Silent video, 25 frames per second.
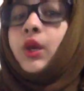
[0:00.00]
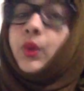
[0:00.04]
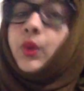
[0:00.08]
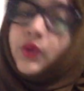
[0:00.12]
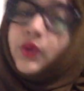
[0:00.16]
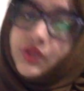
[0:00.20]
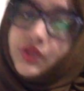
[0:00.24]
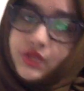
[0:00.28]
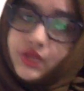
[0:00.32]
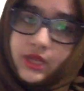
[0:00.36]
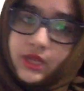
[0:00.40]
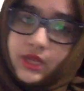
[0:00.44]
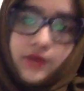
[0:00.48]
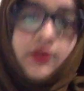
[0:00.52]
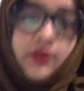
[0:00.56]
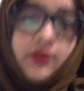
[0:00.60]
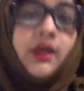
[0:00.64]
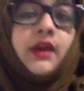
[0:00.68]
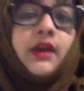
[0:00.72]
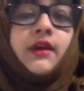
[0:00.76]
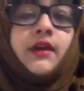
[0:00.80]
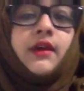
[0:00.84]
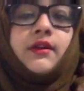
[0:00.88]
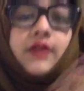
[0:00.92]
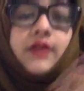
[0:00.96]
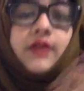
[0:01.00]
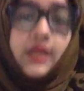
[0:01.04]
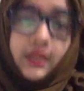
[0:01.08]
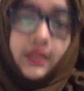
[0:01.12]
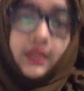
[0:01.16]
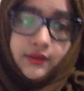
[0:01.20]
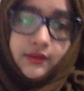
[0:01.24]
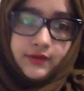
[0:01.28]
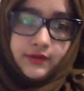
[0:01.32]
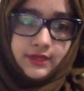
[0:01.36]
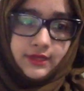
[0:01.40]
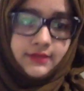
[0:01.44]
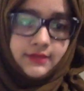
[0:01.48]
which can
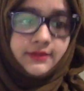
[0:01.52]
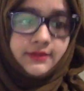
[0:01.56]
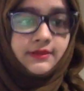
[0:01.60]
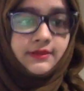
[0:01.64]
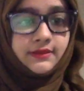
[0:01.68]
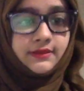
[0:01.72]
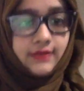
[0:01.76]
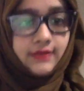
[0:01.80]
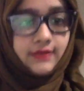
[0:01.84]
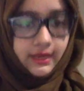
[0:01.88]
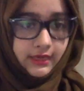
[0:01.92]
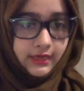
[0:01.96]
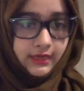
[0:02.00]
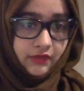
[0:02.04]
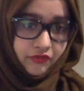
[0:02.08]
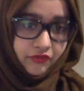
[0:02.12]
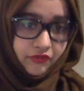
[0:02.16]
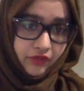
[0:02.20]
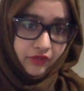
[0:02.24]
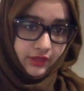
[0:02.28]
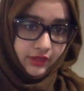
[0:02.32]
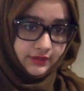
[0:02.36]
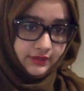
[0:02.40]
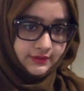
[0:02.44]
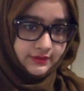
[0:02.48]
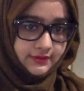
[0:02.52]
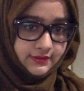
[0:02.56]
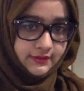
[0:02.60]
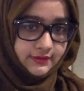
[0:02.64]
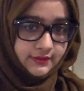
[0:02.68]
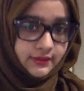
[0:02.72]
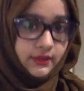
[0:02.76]
increase side effects,